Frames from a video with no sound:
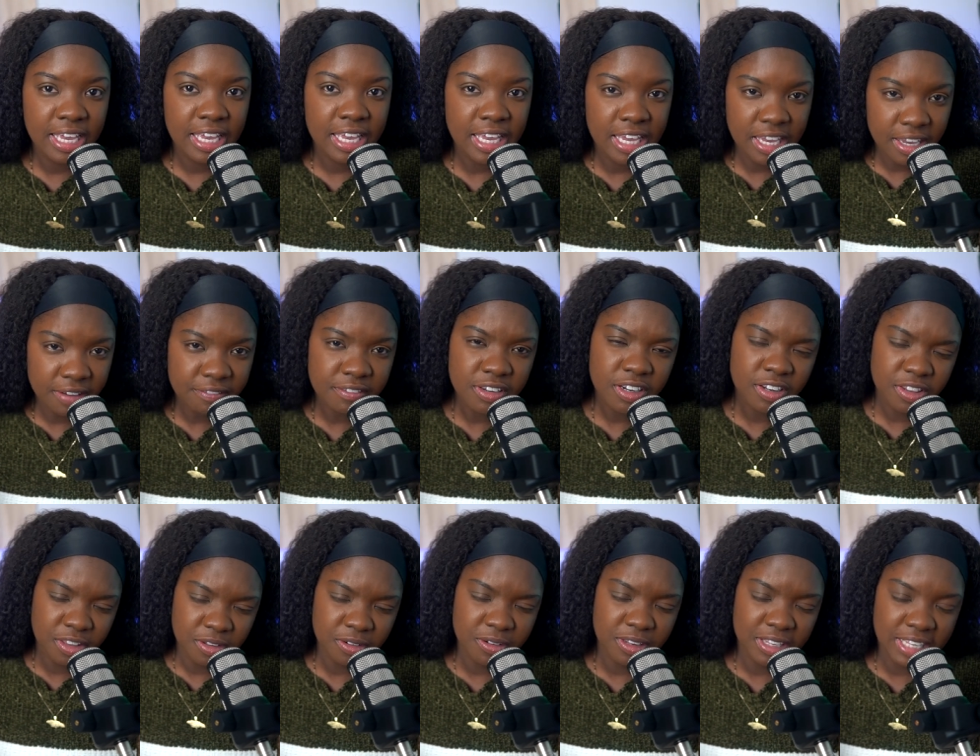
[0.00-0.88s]
even
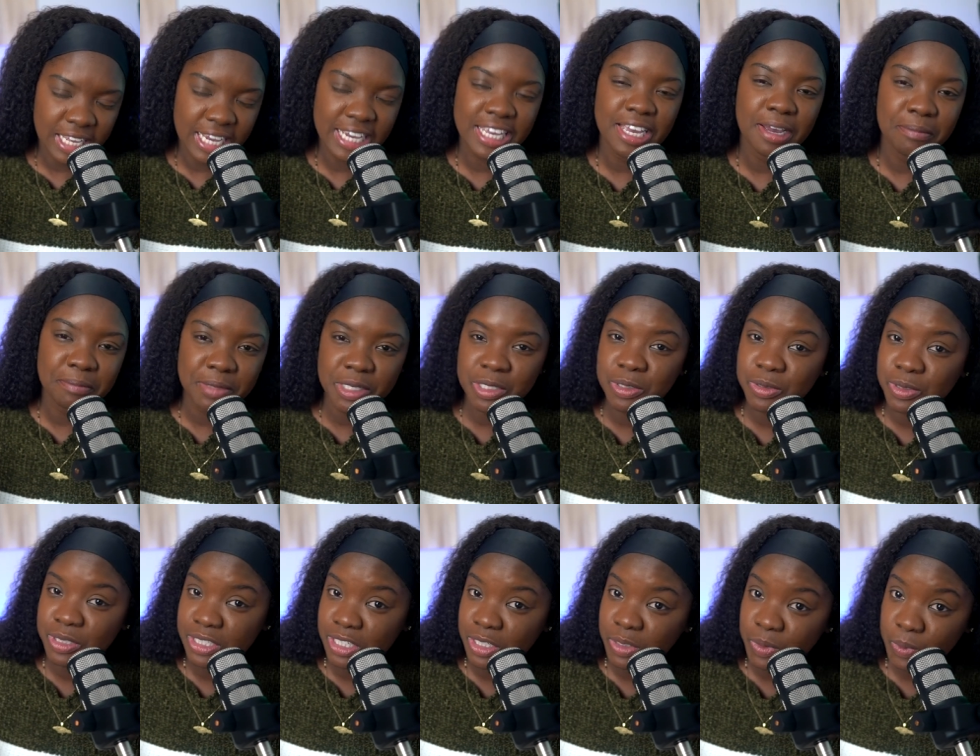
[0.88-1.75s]
though that can be
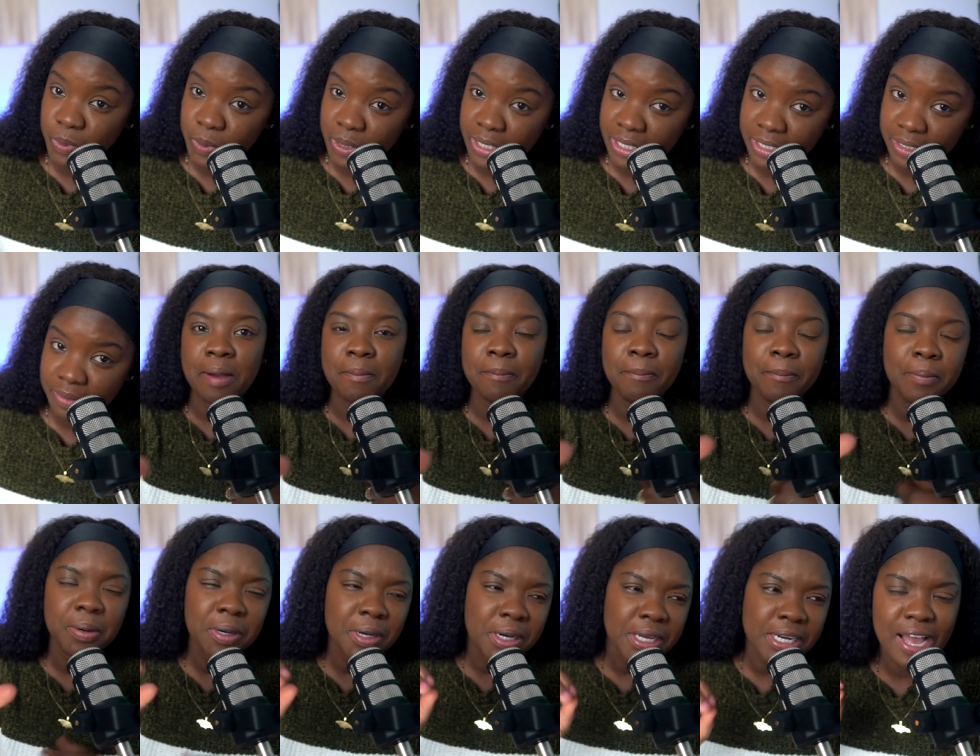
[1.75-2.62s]
used as well.
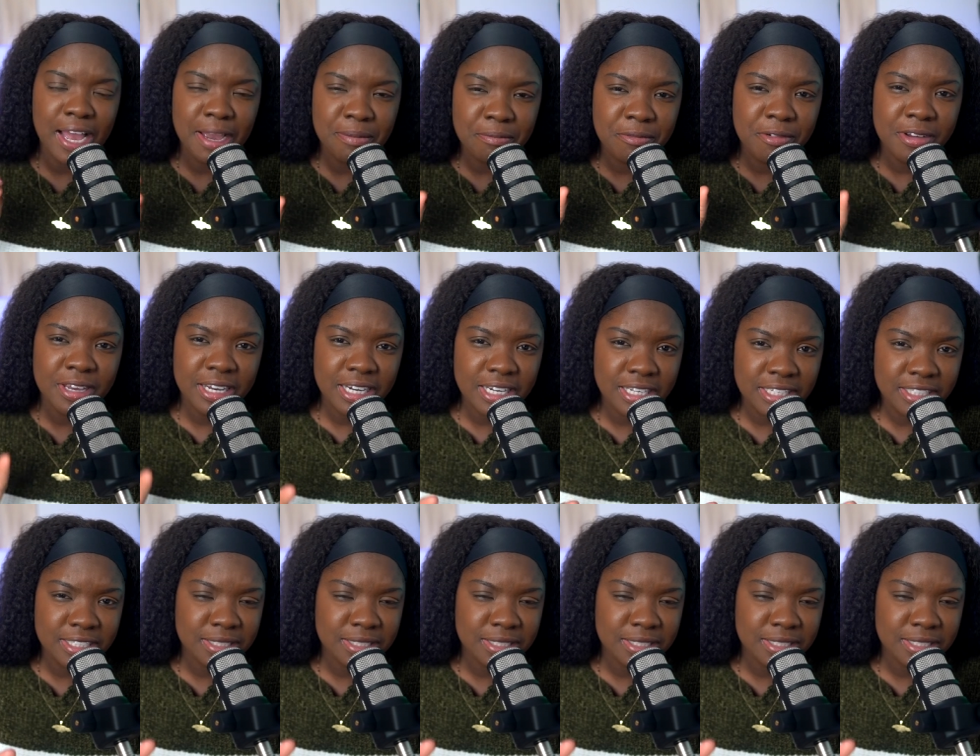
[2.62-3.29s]
But I'm really